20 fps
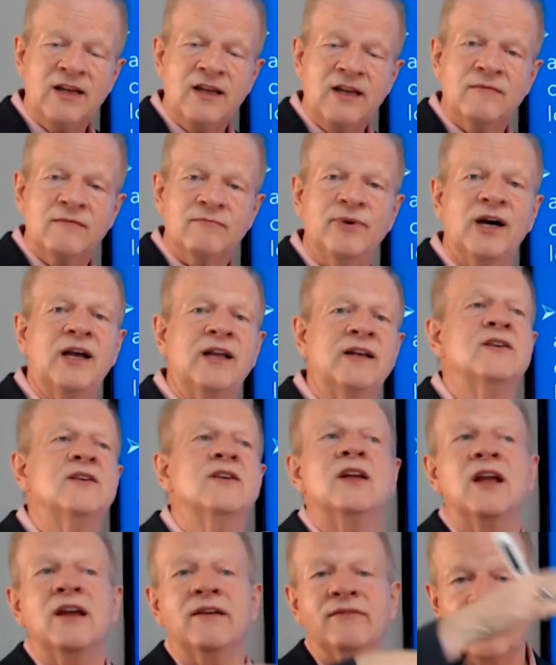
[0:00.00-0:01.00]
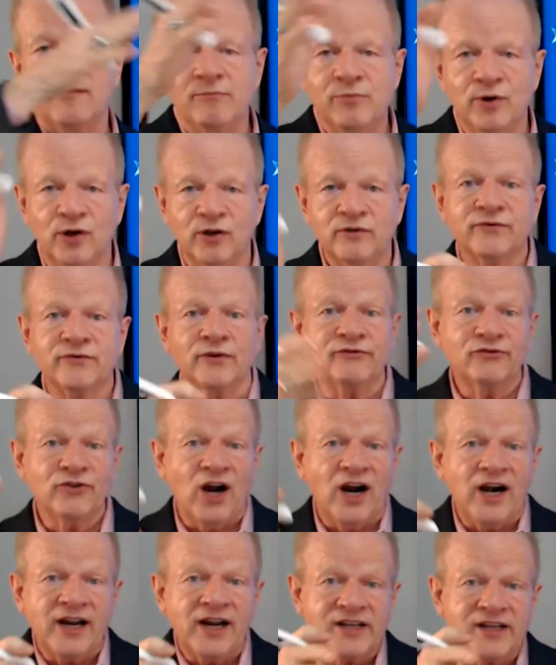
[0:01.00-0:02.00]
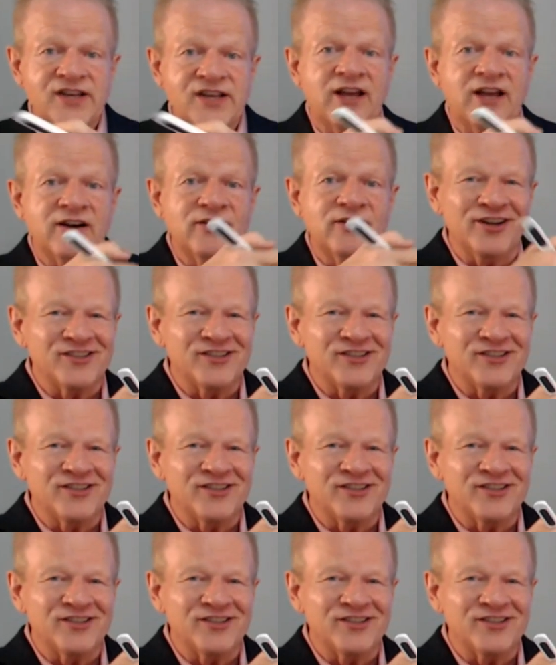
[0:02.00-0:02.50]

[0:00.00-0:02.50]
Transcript: but if they book for Friday, Saturday,